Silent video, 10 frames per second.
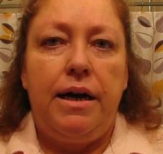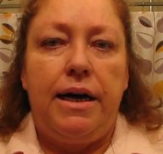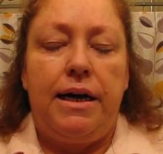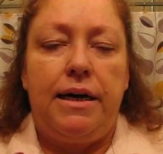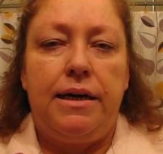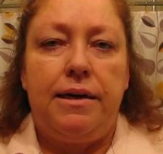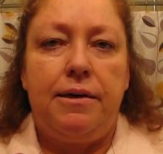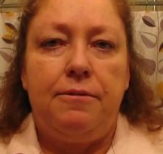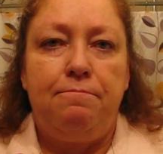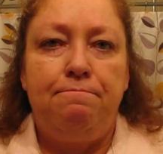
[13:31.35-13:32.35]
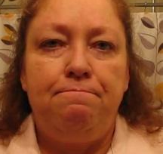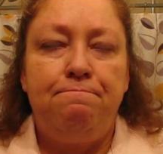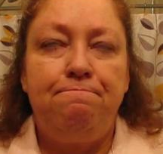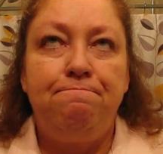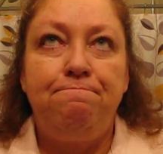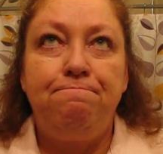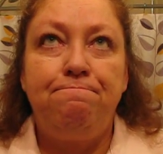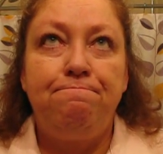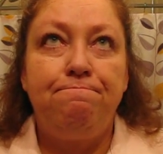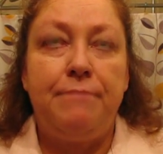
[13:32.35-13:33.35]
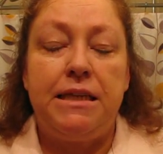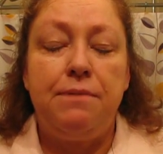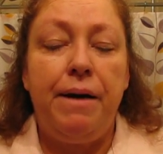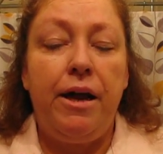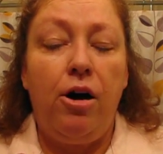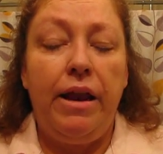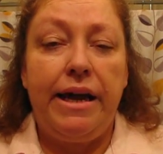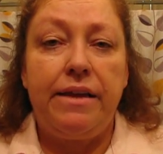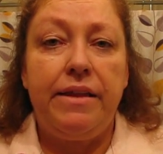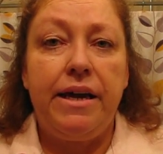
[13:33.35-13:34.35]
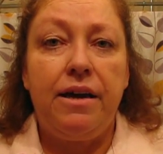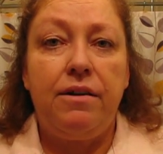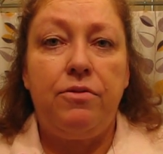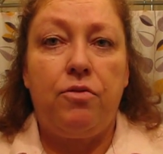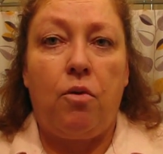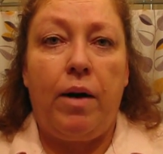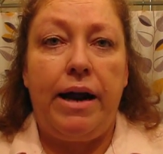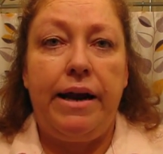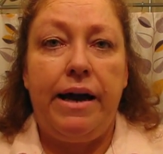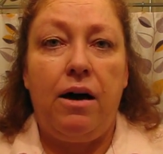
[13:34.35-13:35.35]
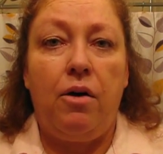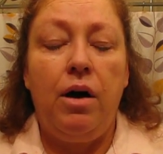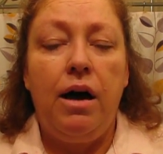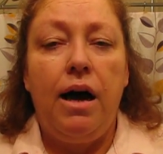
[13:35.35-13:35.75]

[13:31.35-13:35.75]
that's about all I can think of for right now.